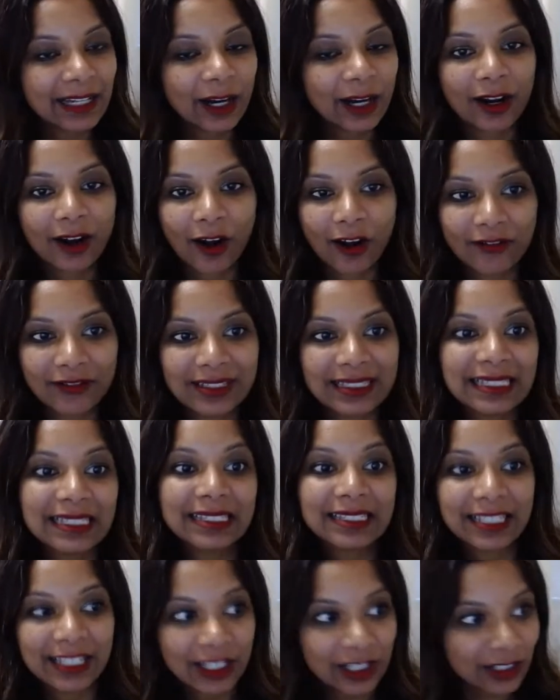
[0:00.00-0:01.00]
Our office is
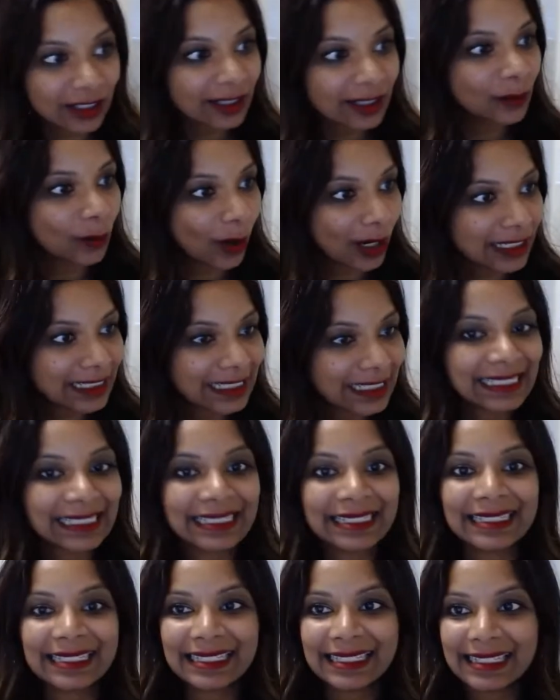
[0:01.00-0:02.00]
here in
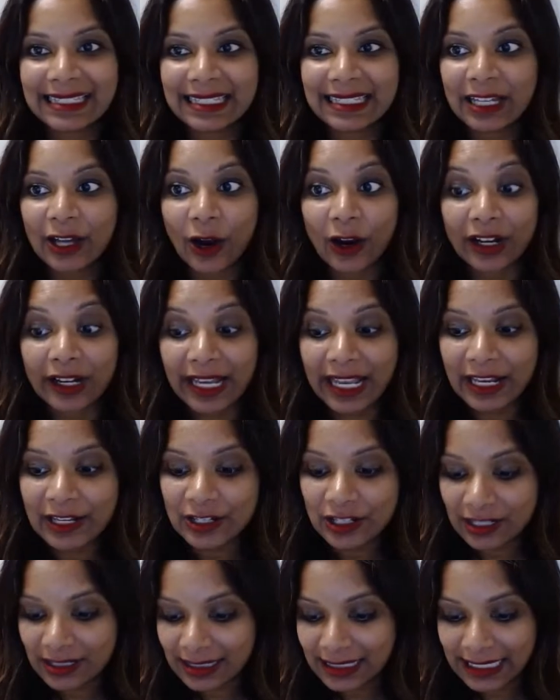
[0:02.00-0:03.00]
Washington, D.C., our
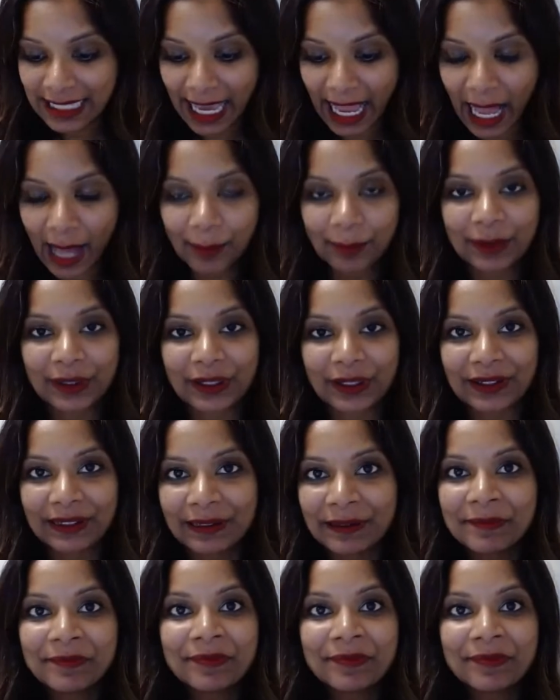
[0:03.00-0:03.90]
nation's capital.